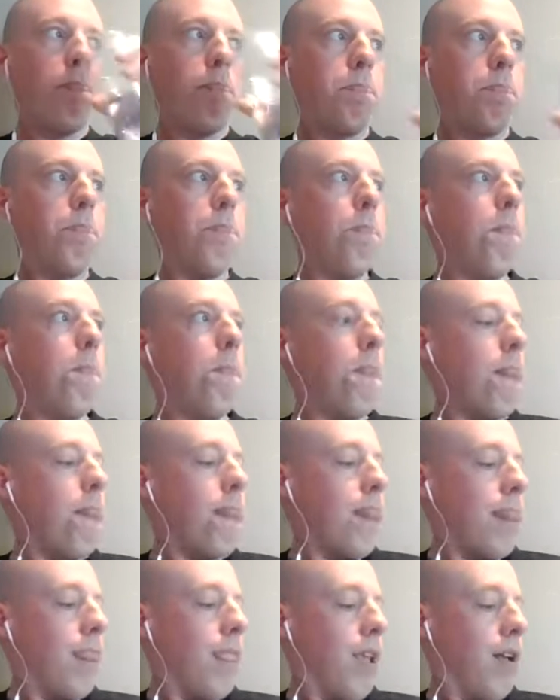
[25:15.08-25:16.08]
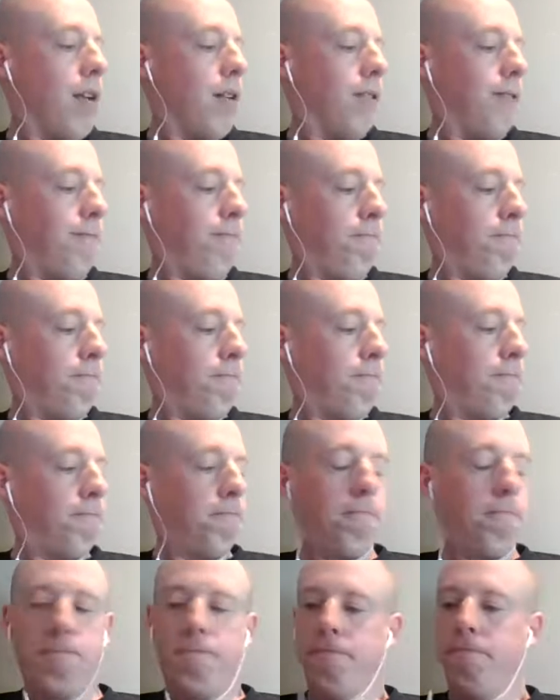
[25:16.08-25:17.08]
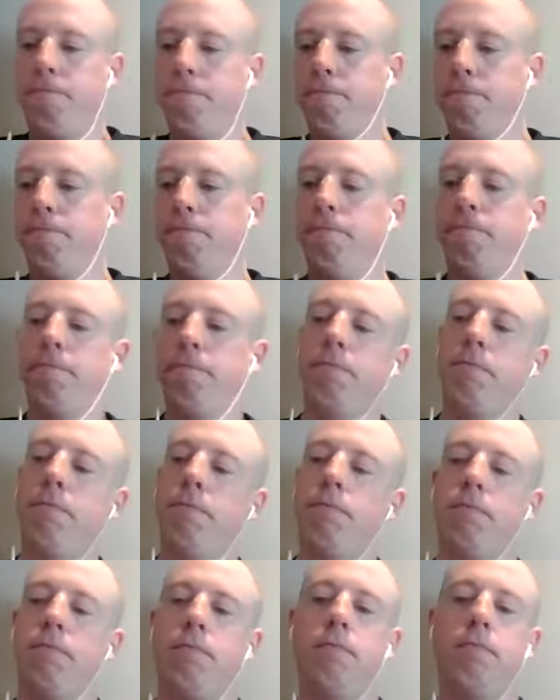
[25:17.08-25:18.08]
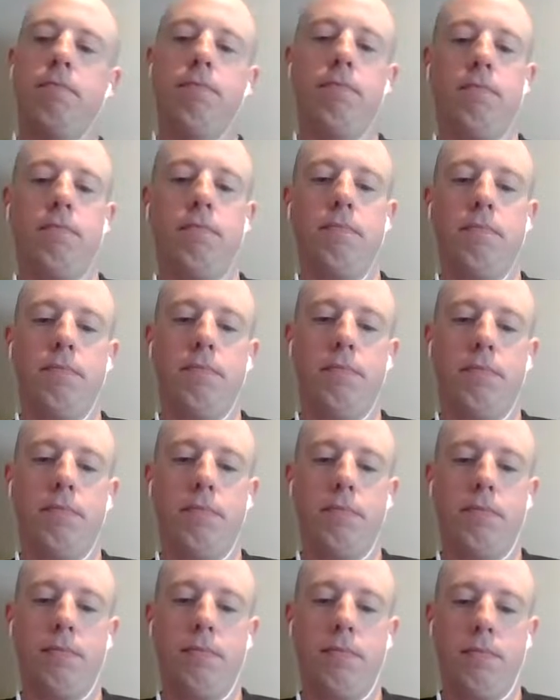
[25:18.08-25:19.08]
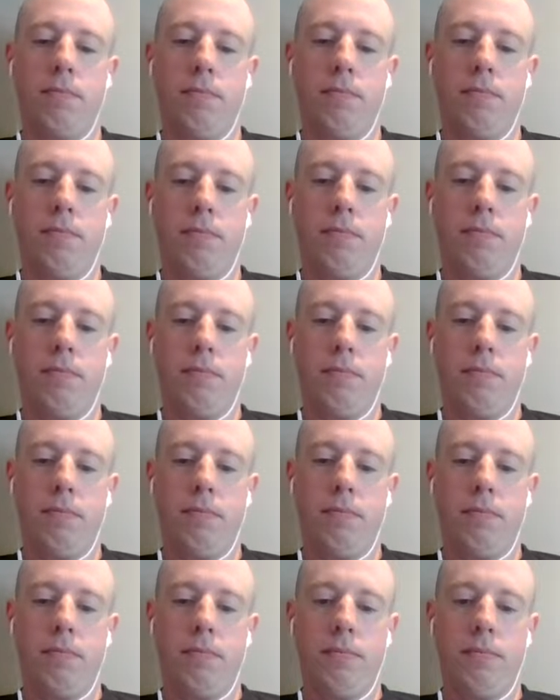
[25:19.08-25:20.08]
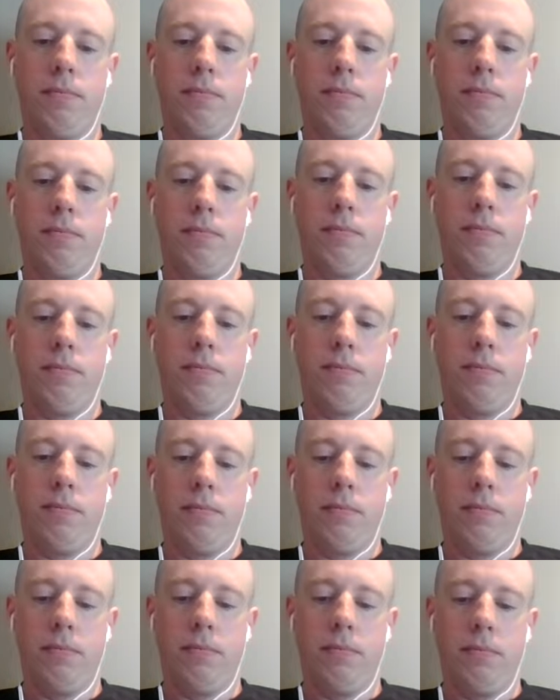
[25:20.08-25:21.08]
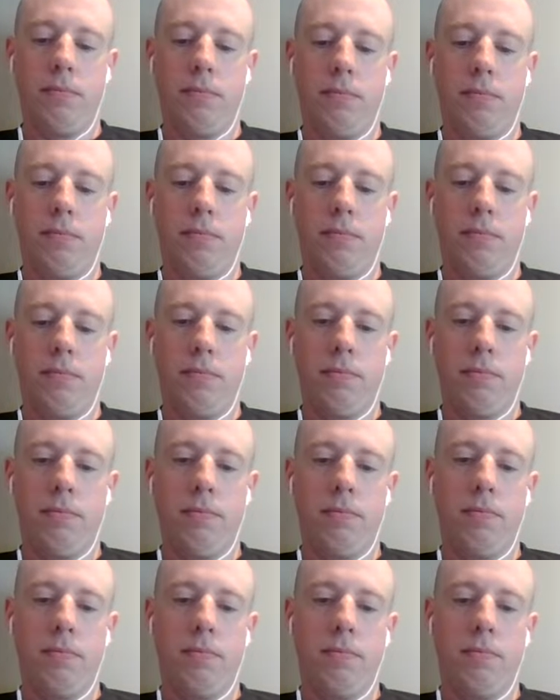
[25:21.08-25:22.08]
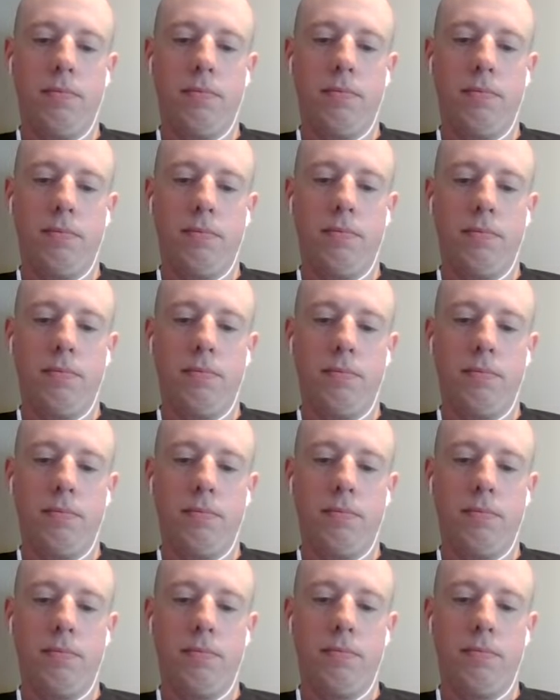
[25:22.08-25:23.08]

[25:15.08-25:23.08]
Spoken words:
[no speech]